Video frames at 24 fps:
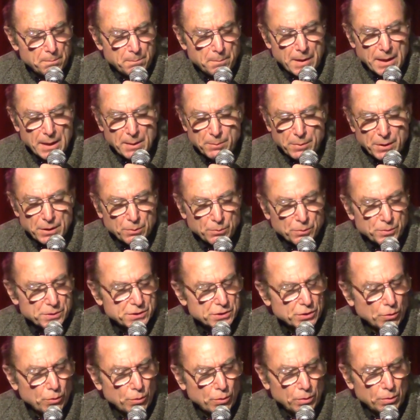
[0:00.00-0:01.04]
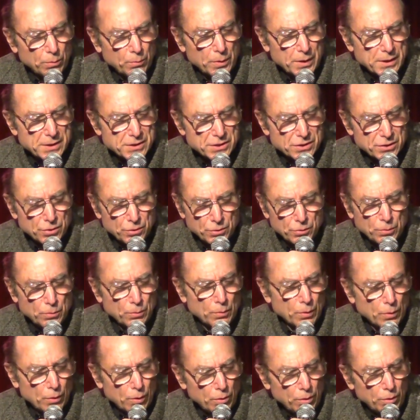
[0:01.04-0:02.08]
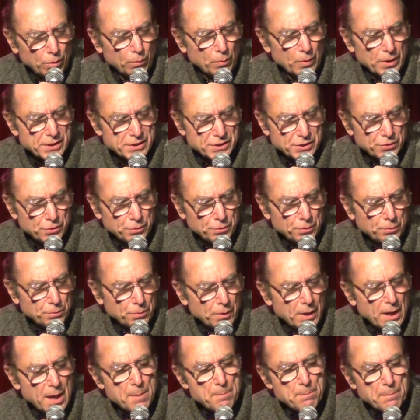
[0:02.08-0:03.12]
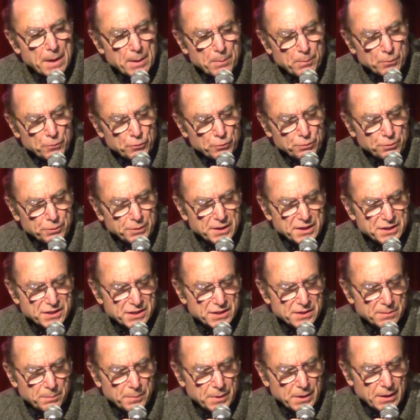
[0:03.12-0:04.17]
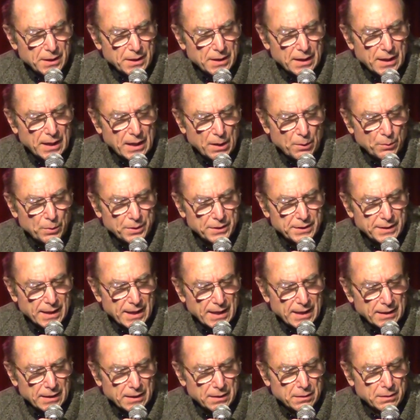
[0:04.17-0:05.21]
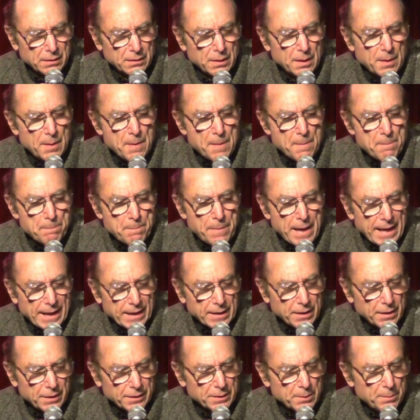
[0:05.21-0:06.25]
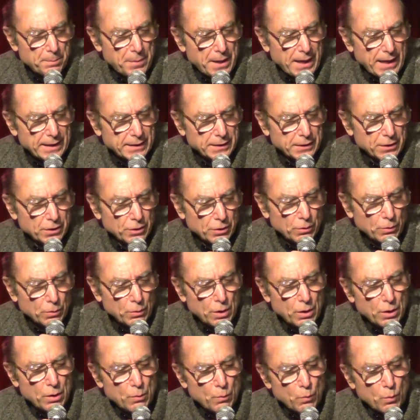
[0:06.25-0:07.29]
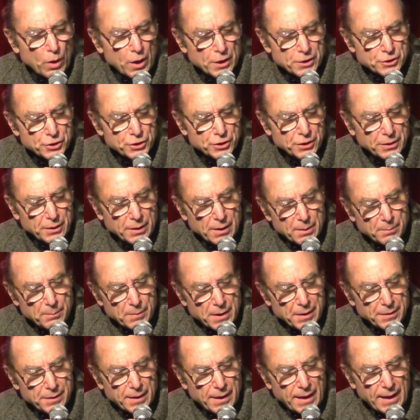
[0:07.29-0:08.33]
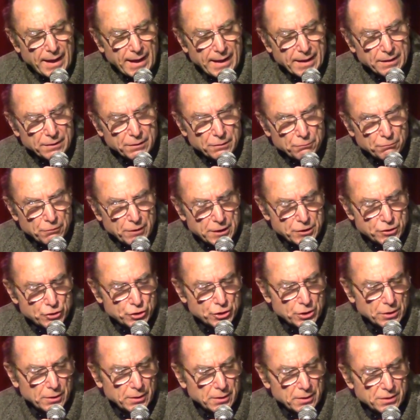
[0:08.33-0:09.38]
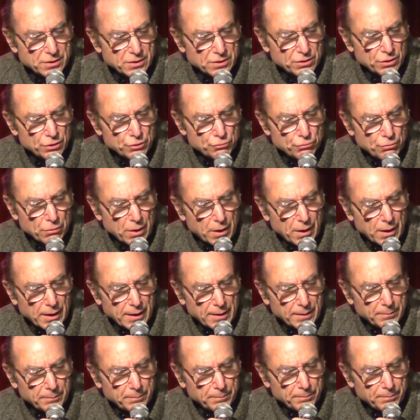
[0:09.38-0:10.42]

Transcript: Maybe it was always two, always two. Mamoun and Samir Awadala back on the patio, watching their mother hang the red chilies to dry.